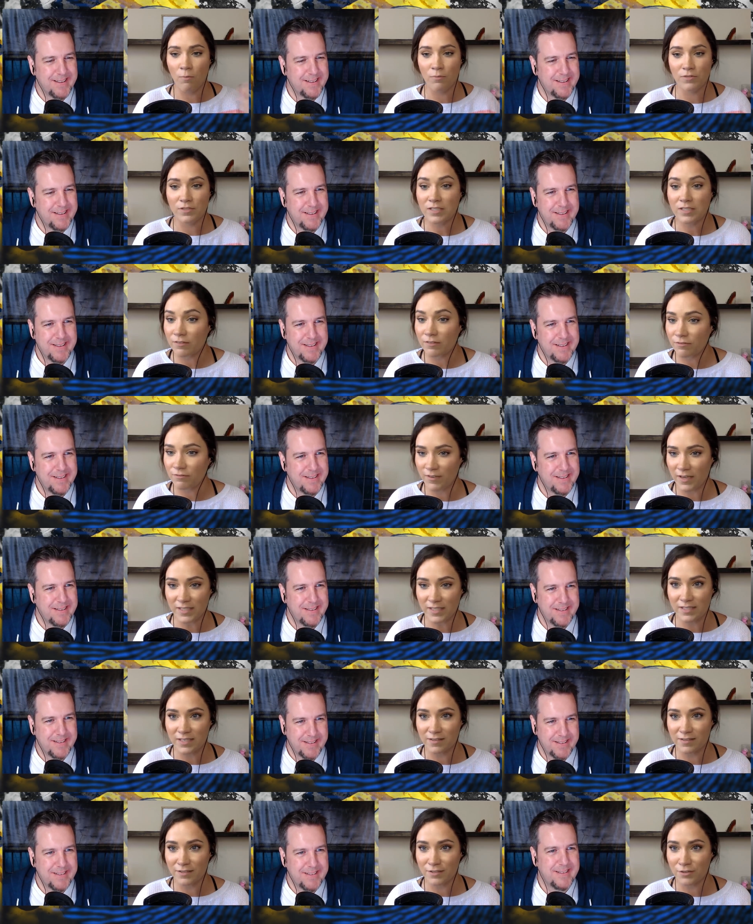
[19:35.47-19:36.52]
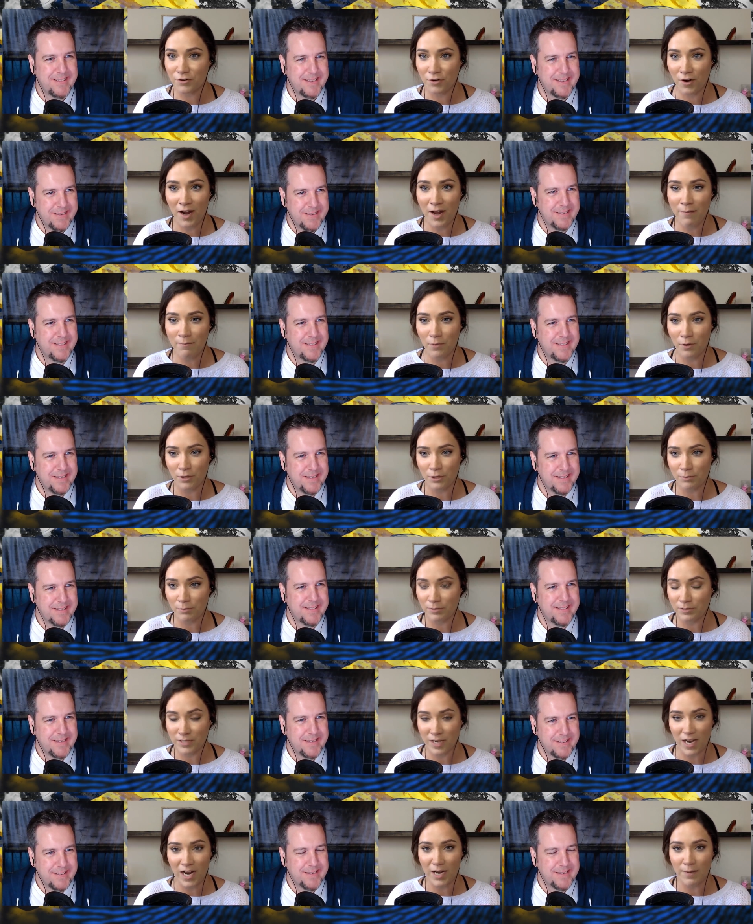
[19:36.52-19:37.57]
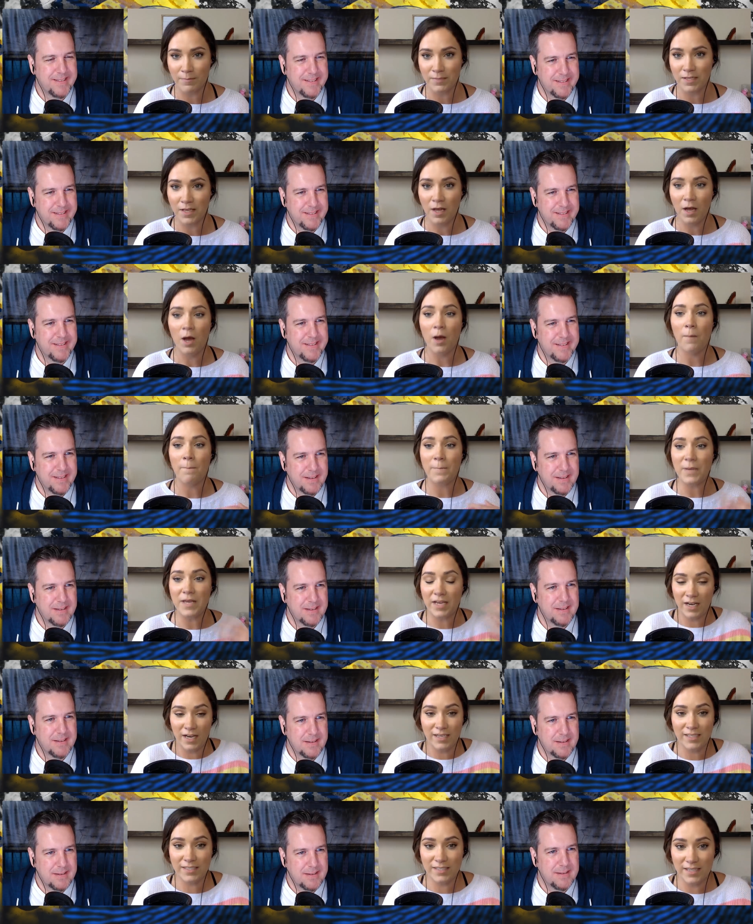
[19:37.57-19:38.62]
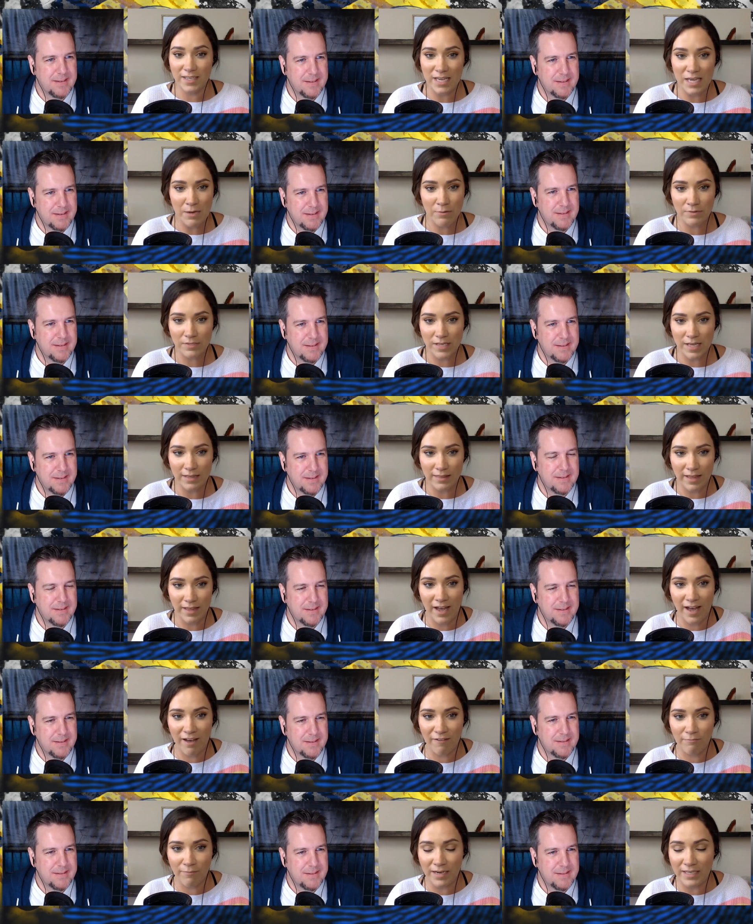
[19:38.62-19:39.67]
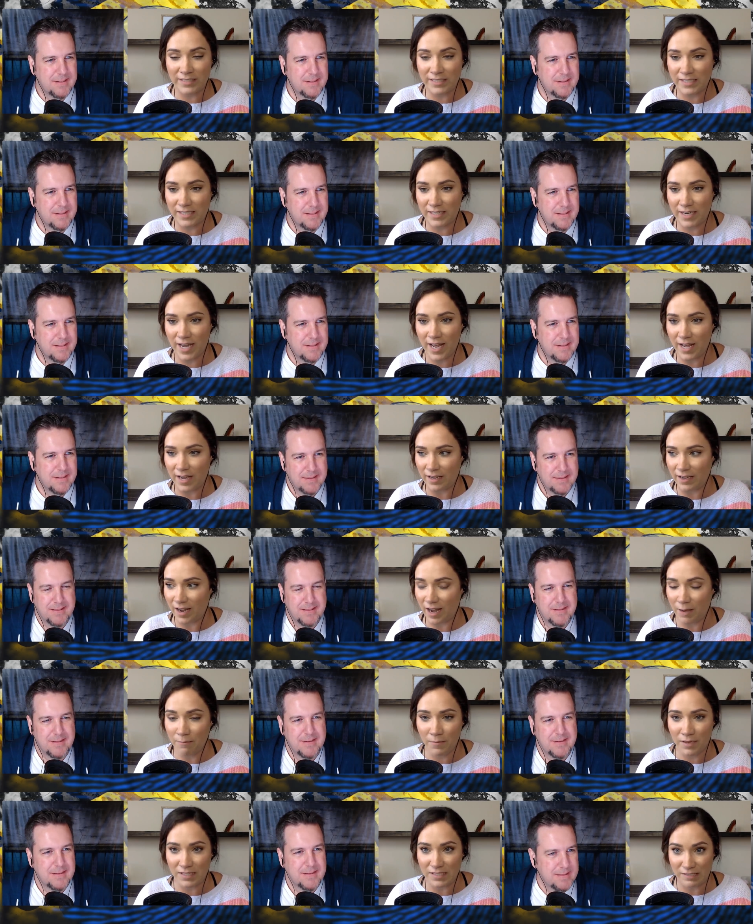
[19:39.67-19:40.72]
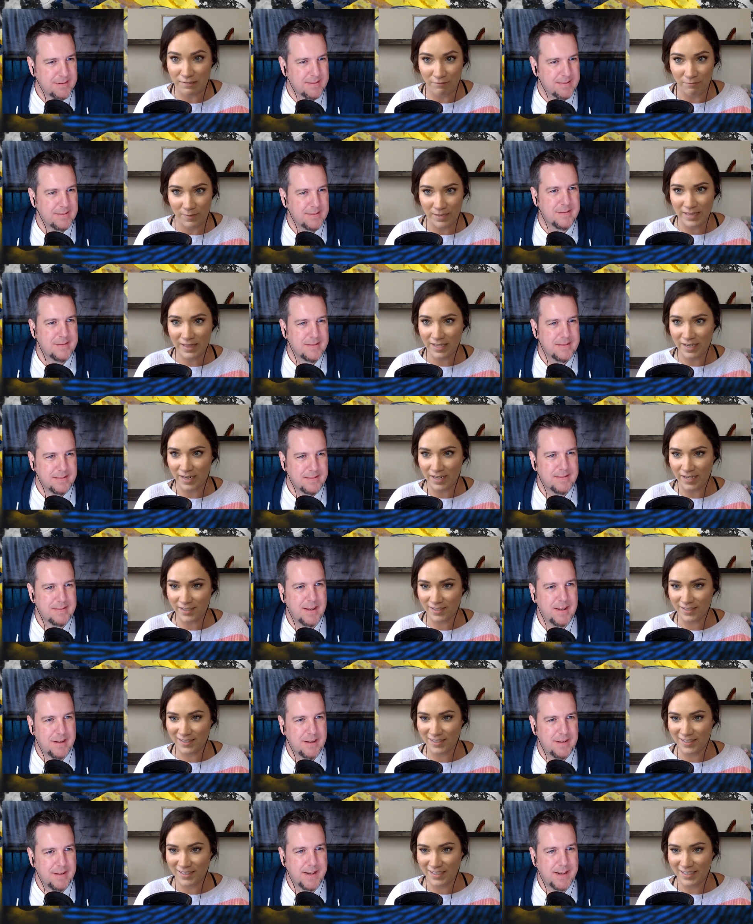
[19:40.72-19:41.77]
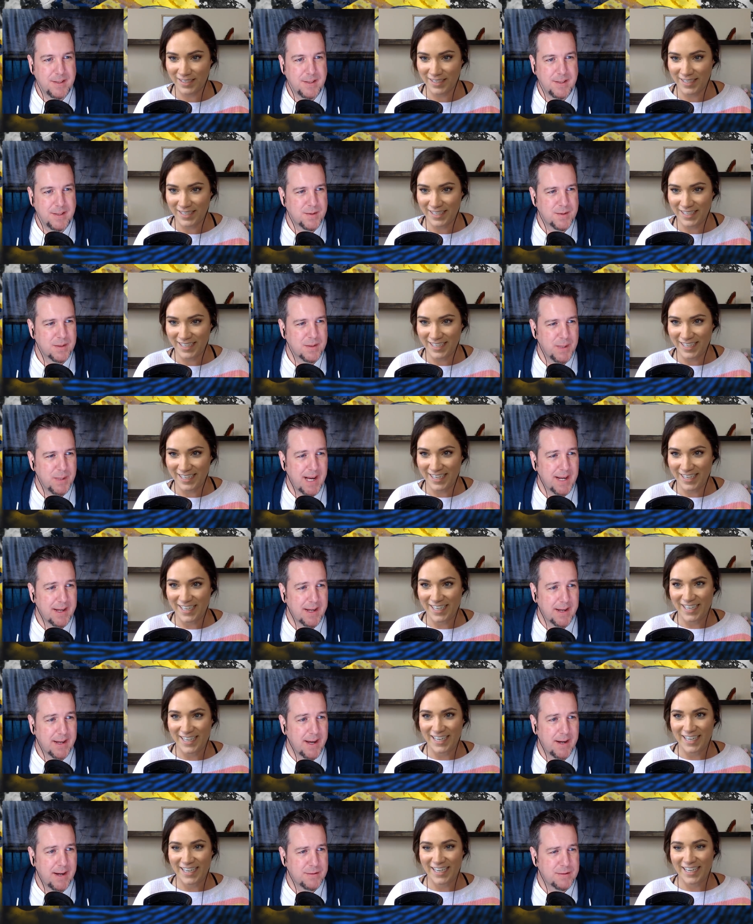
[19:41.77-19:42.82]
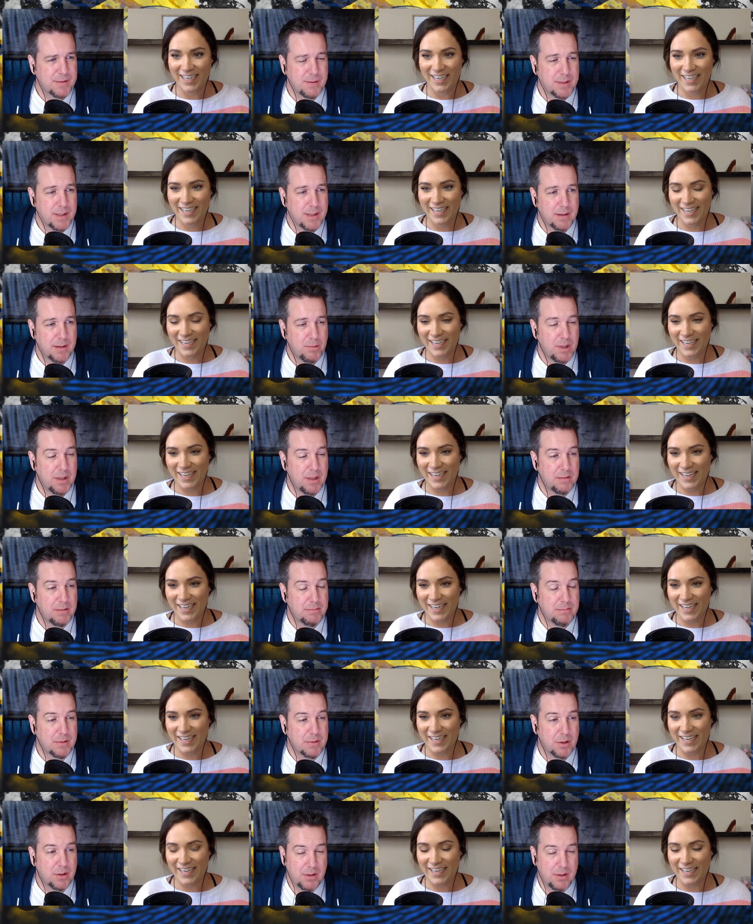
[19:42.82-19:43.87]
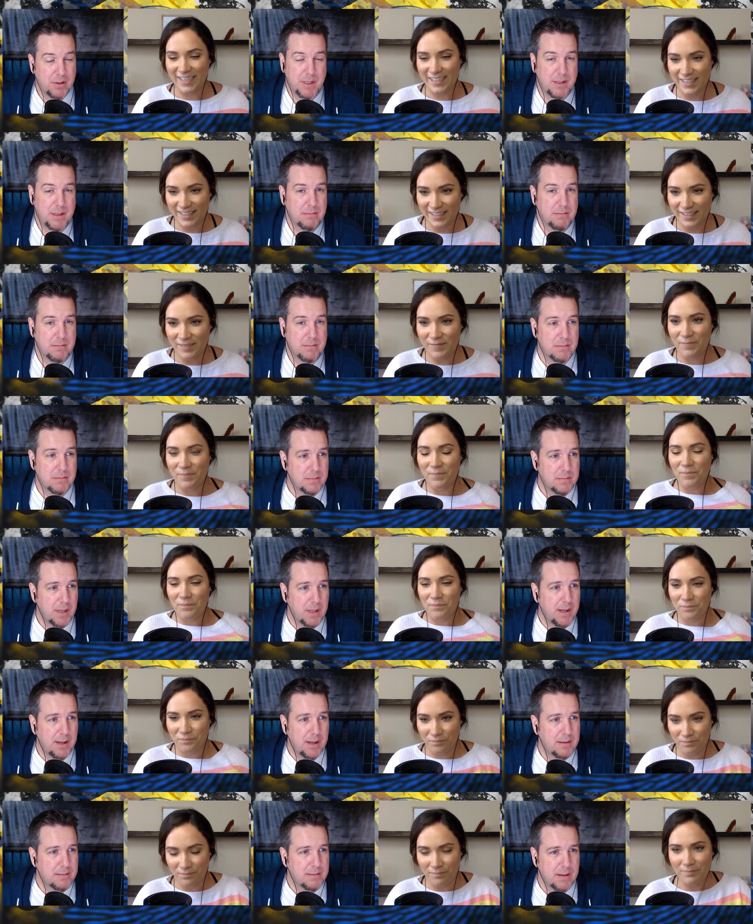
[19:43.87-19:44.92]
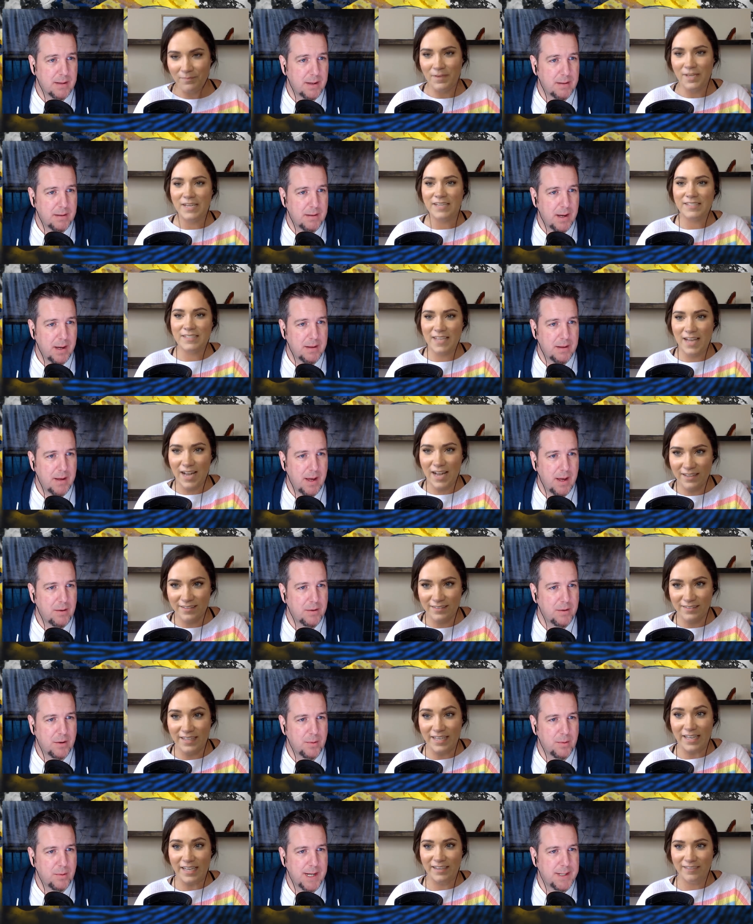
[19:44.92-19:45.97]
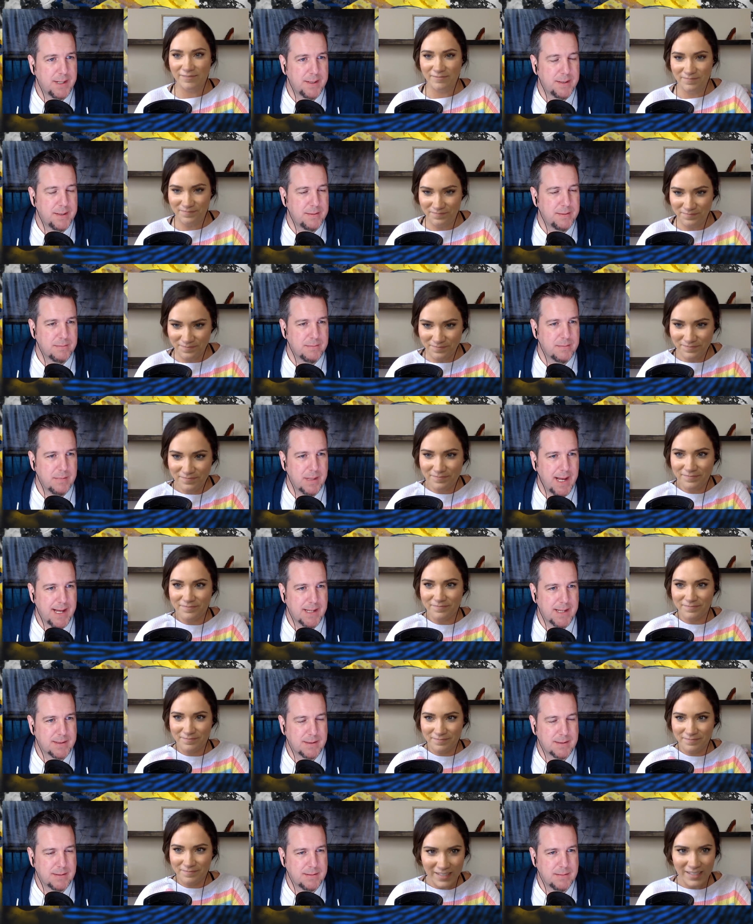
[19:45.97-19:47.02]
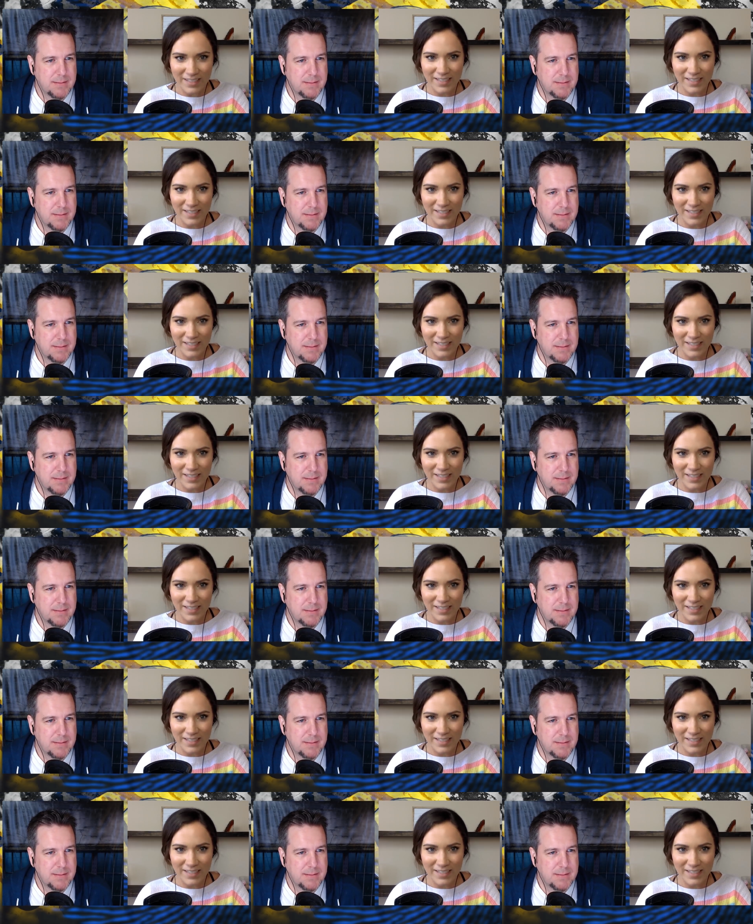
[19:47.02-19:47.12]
Speaker 1: confessed to this crime multiple times because he was like, they have my DNA. I must have been there.
Speaker 2: Yeah. And he's used to blacking out. So he's like, well, could have been. Yeah. Exactly. I, I, I don't know what I did last